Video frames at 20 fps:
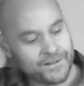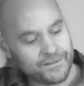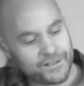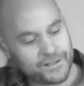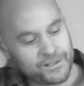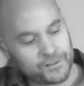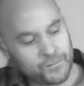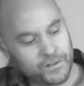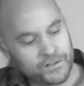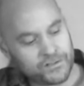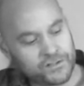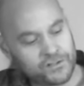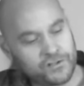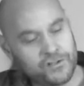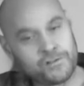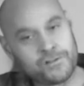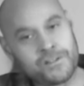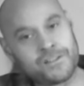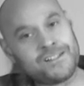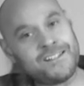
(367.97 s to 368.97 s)
This one just
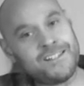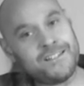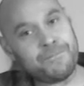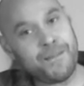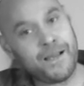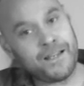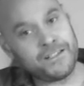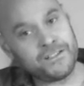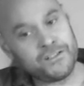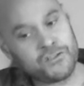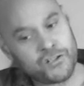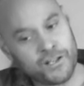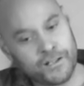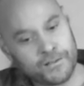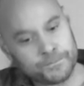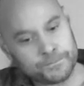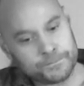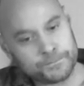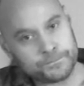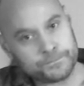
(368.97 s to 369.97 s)
uses an E
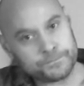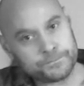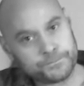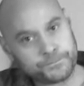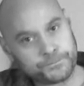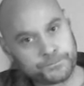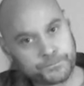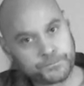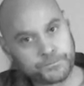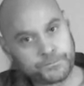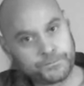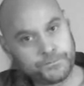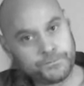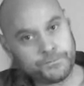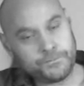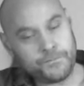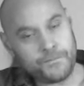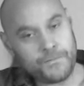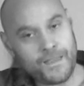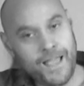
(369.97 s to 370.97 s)
major,
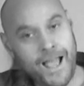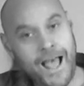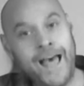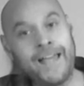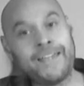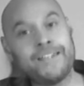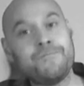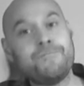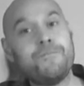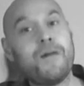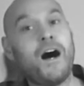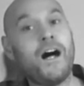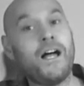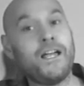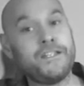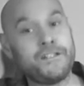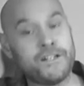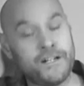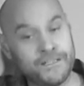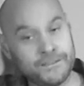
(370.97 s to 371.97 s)
A
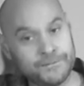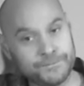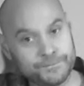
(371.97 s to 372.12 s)
minor,